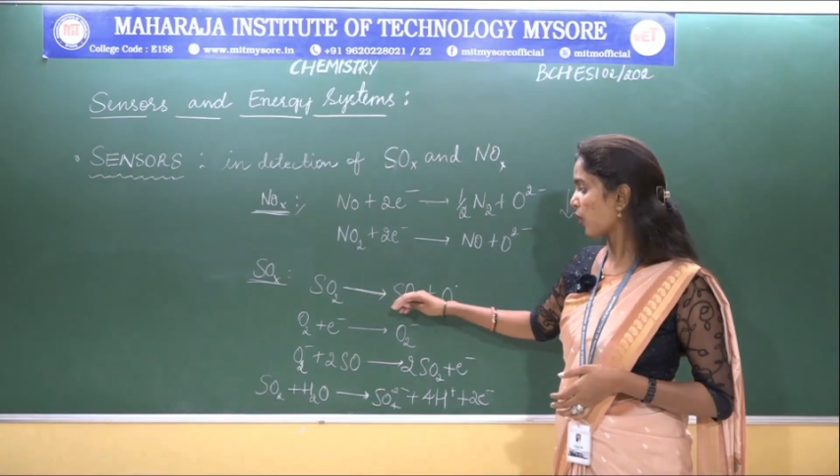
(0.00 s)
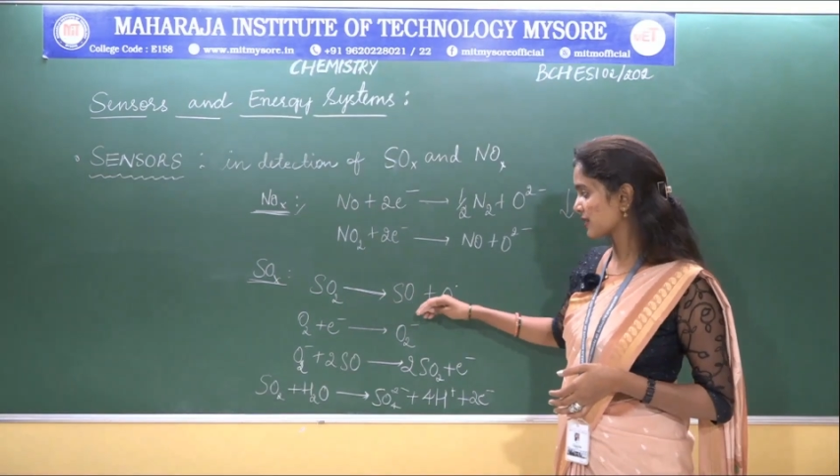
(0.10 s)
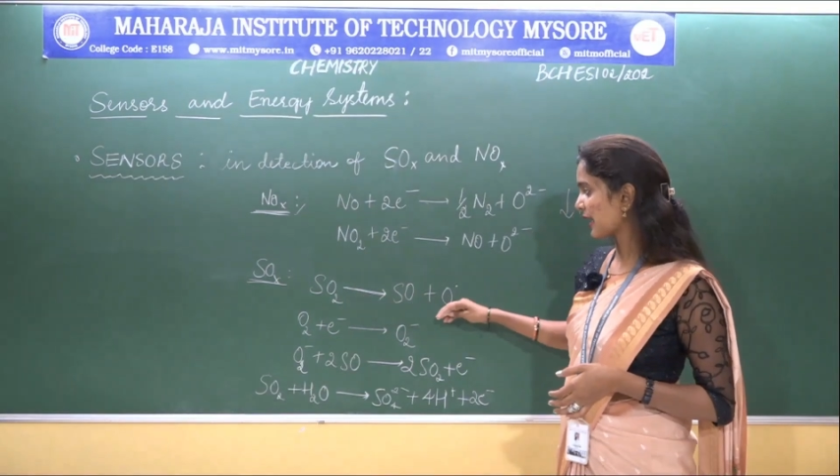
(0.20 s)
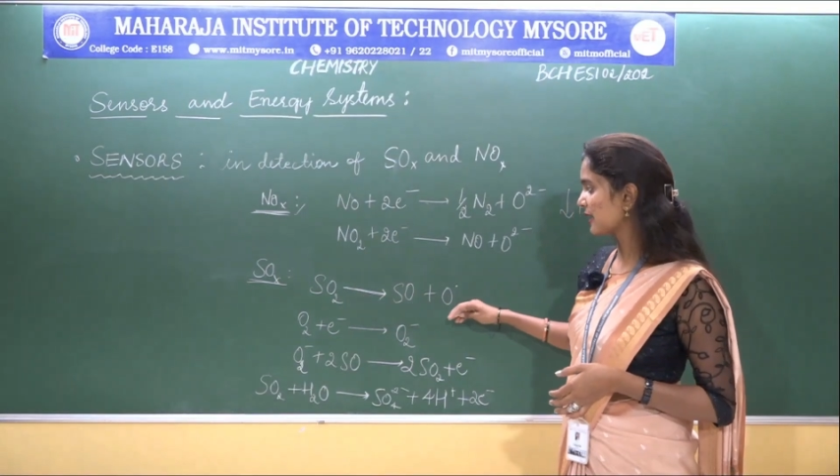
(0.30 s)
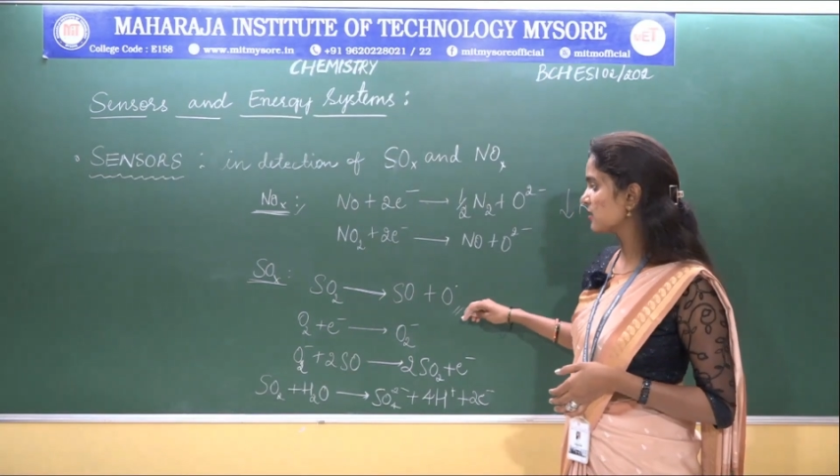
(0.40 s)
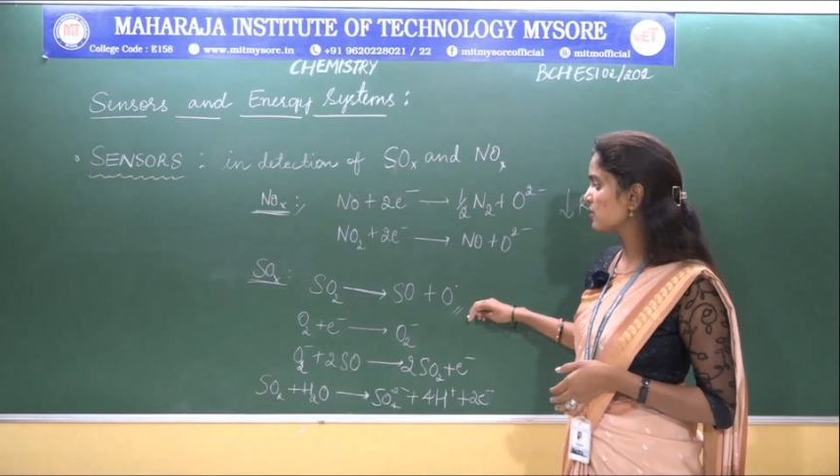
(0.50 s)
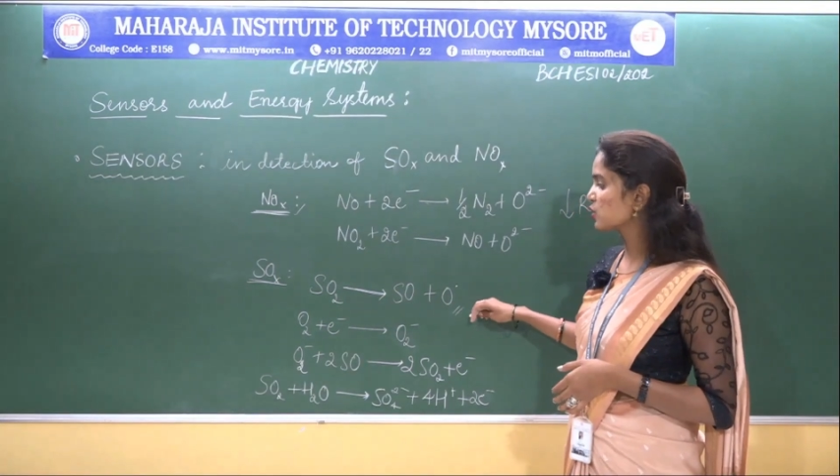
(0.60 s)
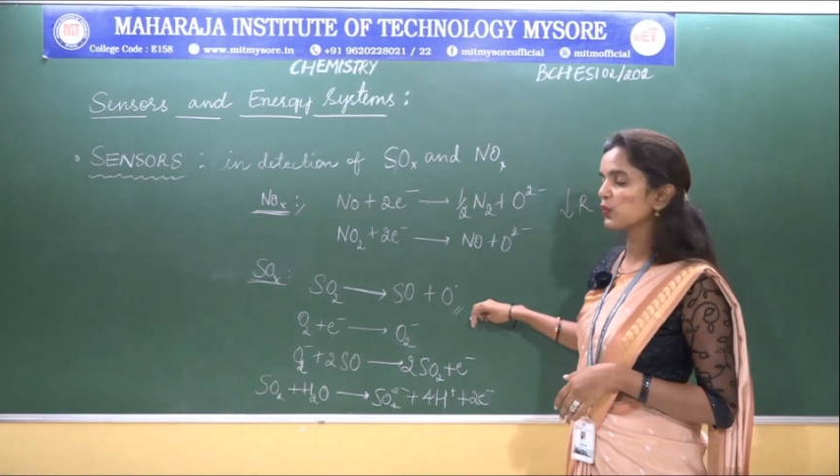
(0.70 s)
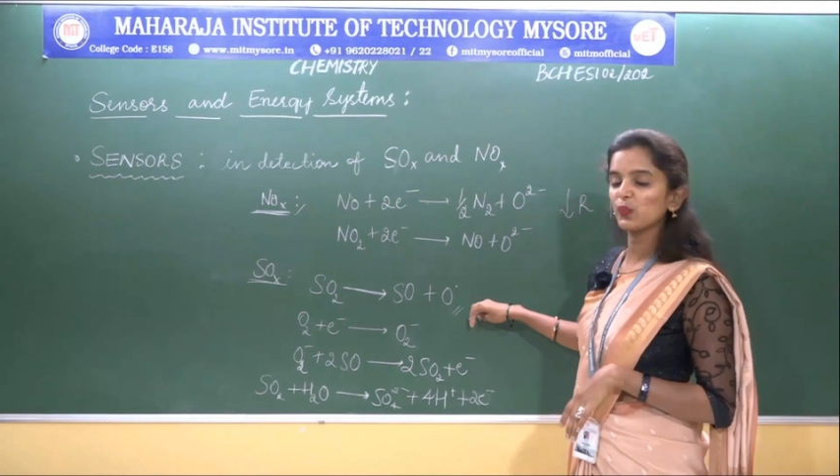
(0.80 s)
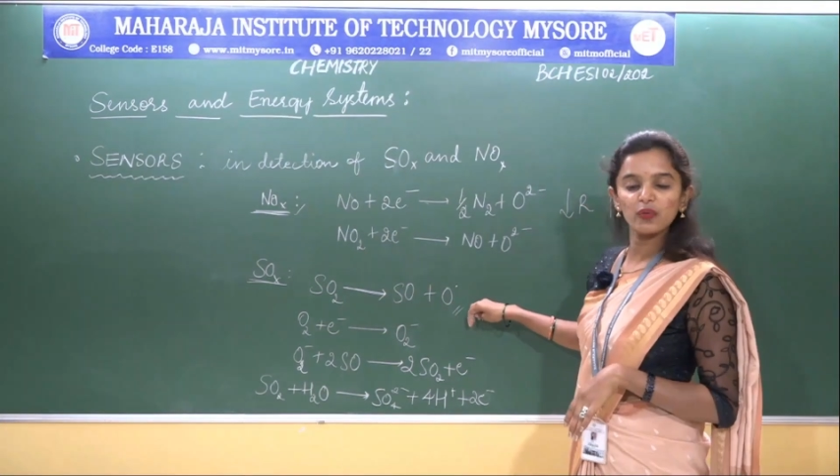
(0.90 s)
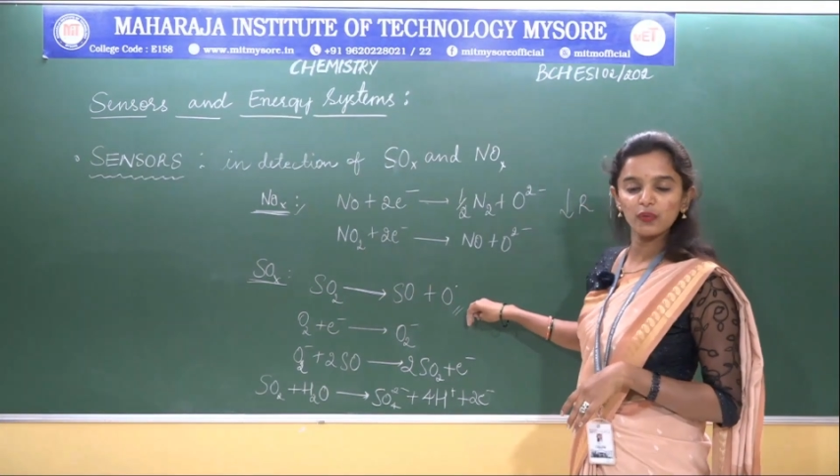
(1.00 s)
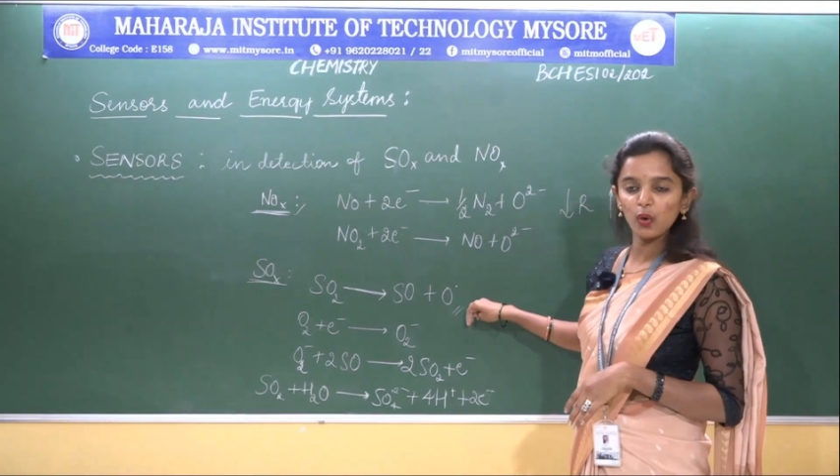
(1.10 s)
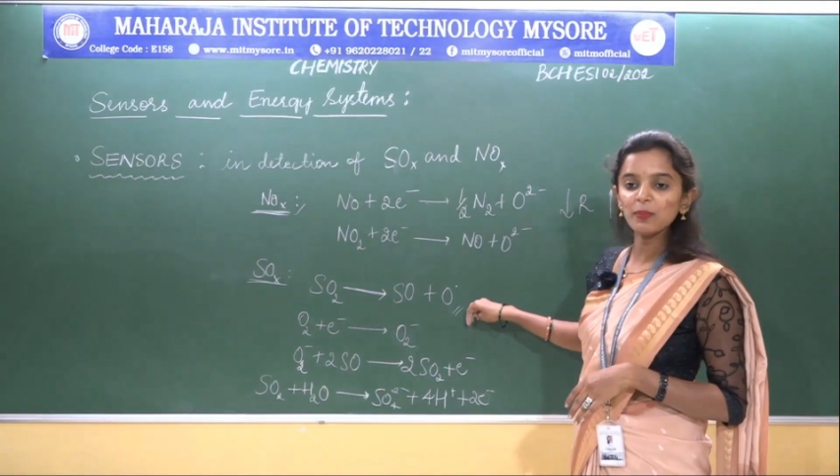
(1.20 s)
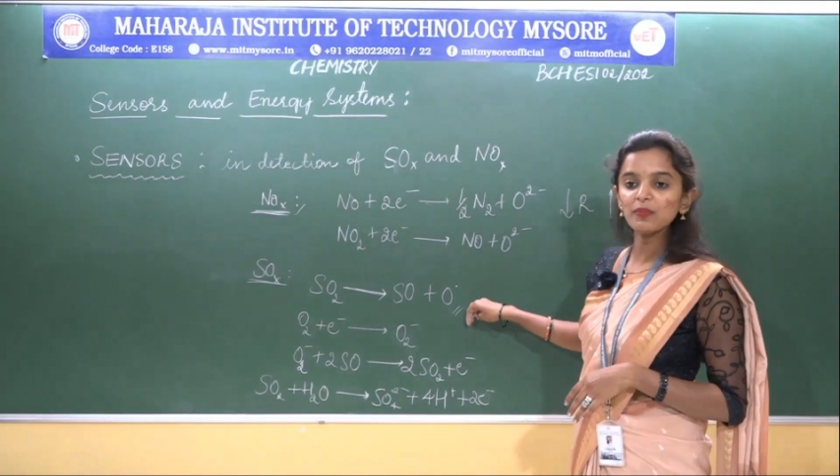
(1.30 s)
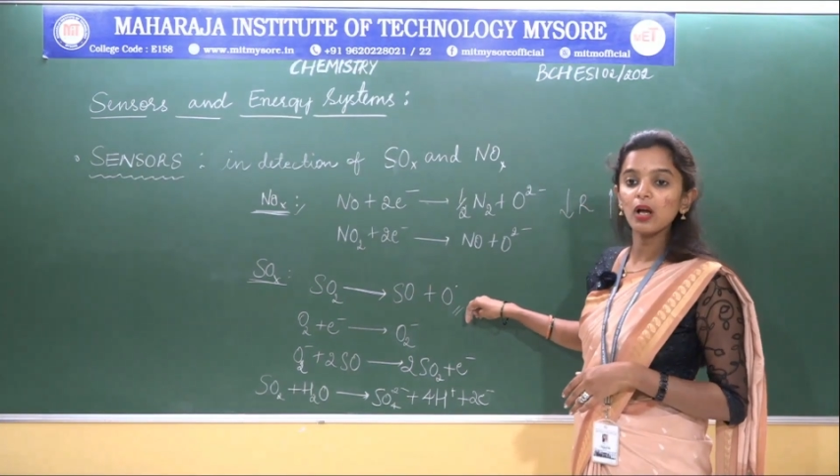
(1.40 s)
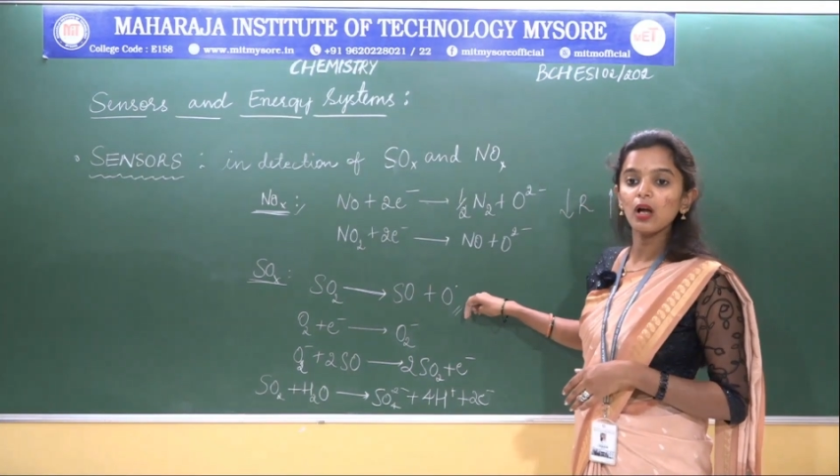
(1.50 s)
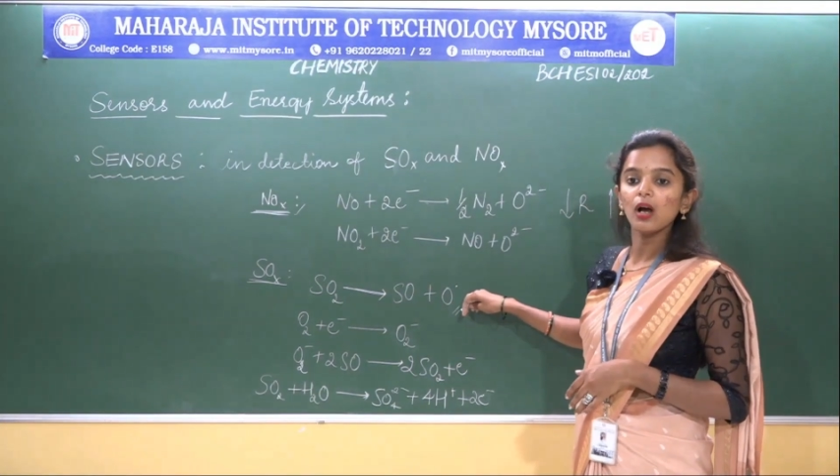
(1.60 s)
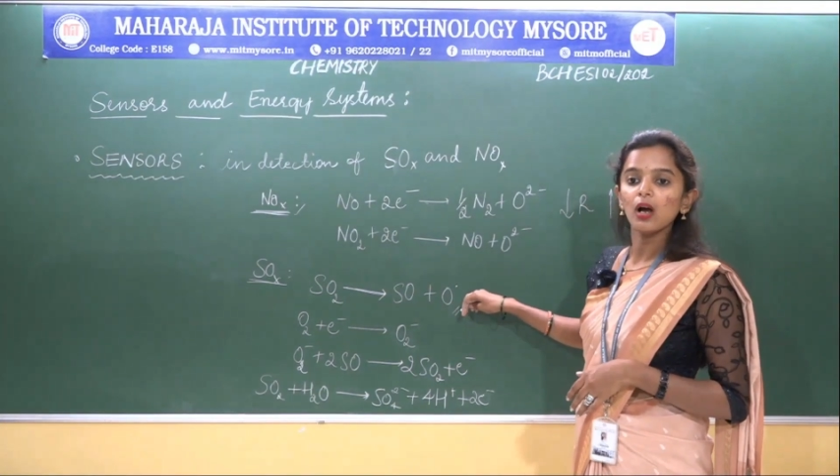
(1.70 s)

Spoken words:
oxidizes to form